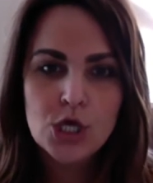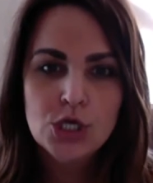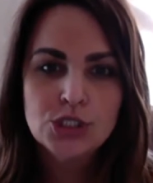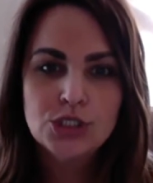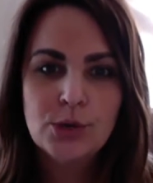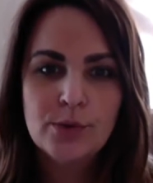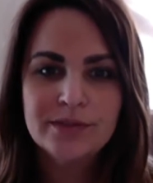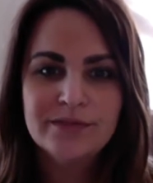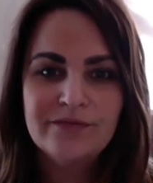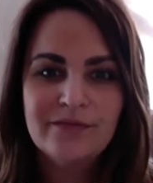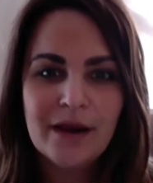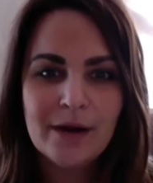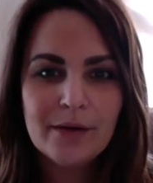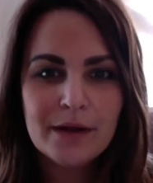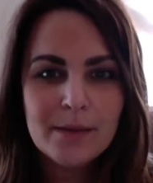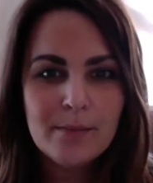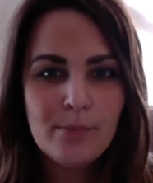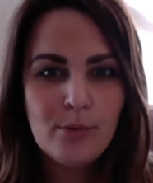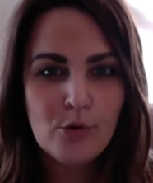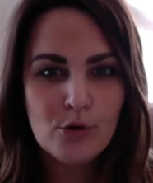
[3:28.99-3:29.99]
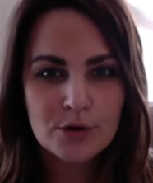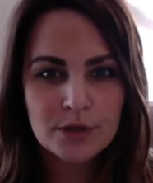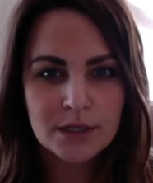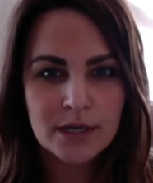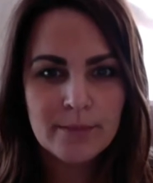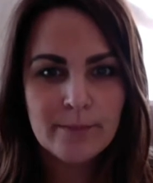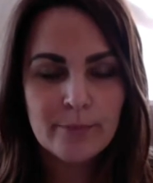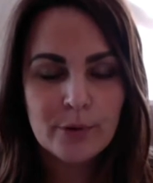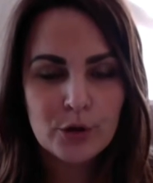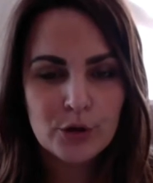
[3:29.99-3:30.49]
So it's very important
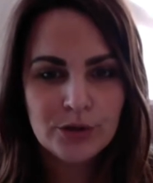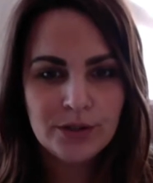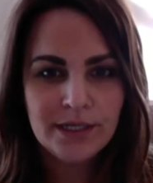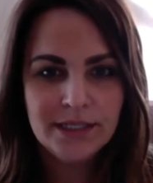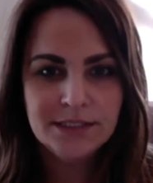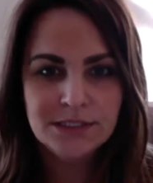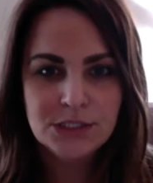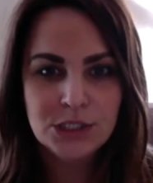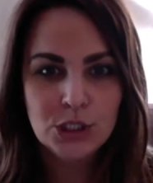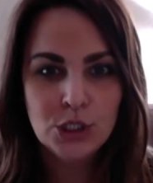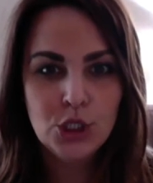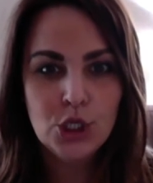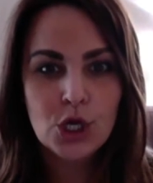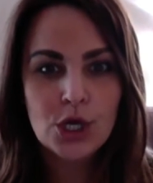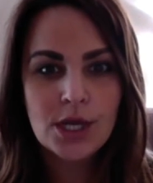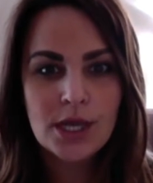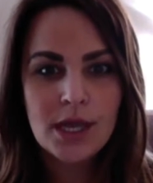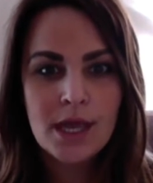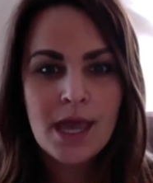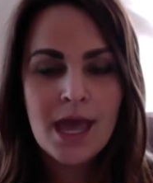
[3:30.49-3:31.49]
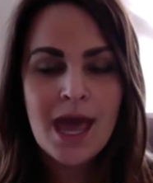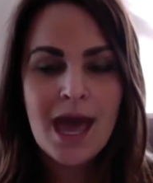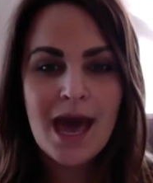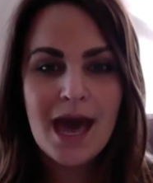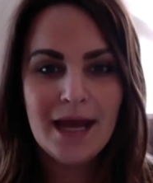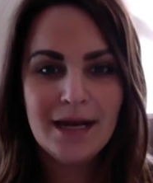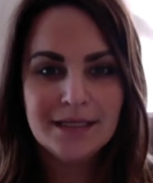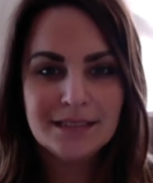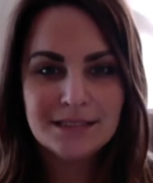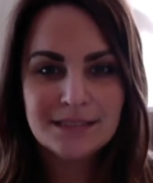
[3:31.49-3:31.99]
and pertinent to look
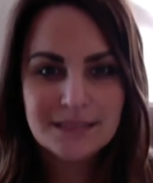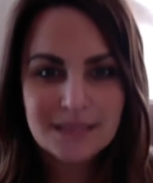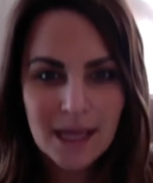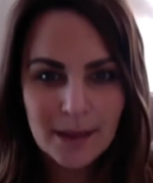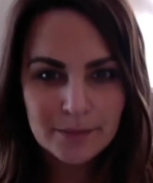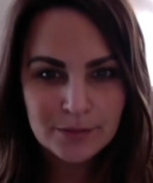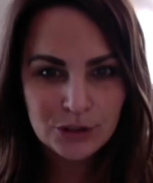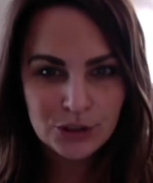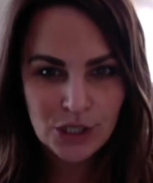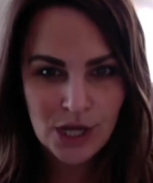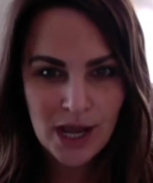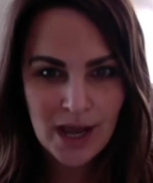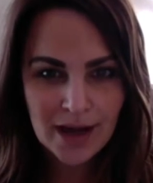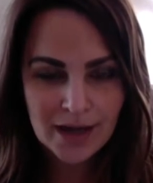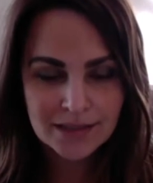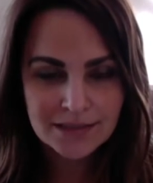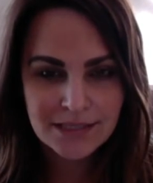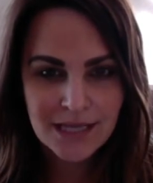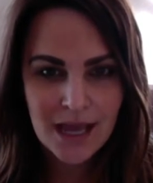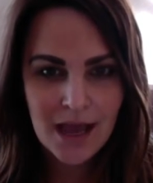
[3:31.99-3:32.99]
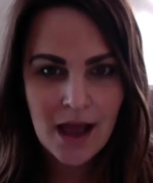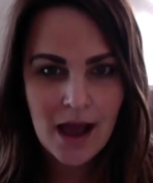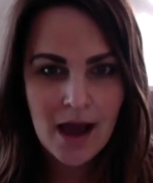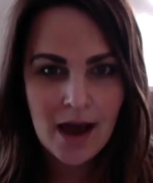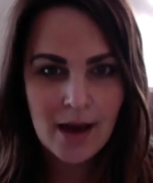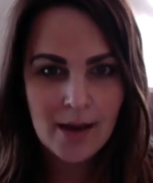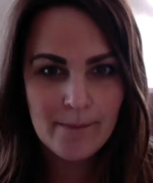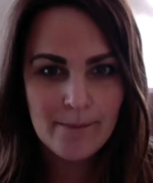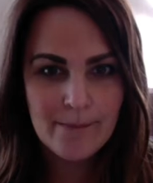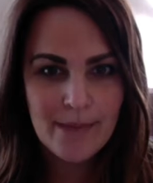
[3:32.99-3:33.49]
at a subject
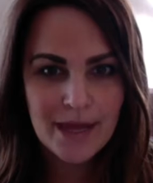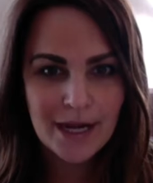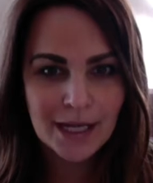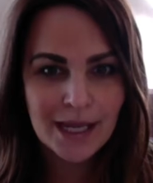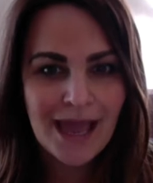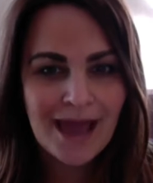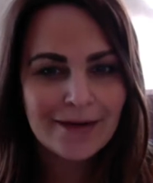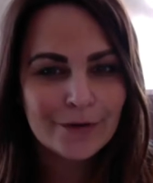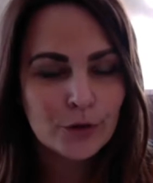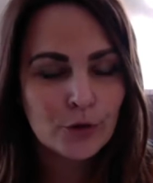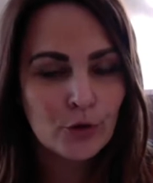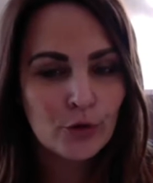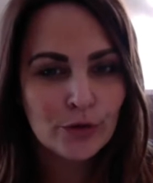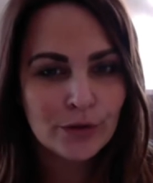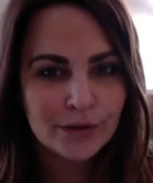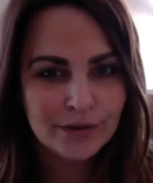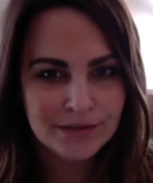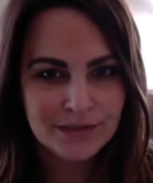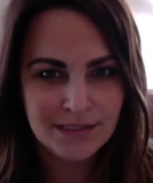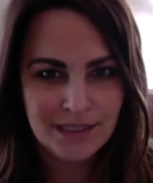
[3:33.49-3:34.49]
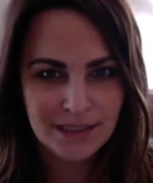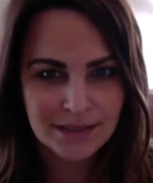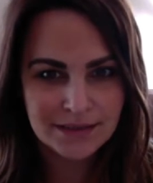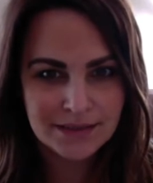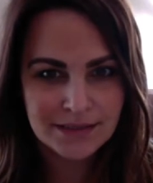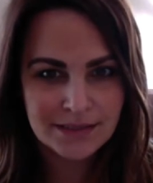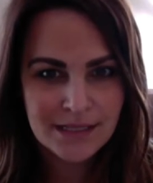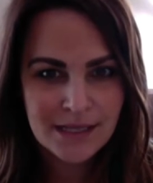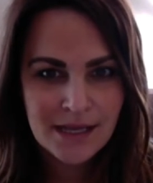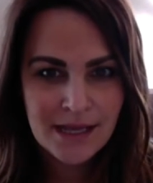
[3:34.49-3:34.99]
in a categorical
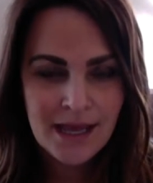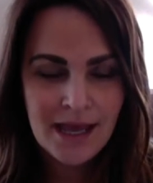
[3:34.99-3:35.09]
sense,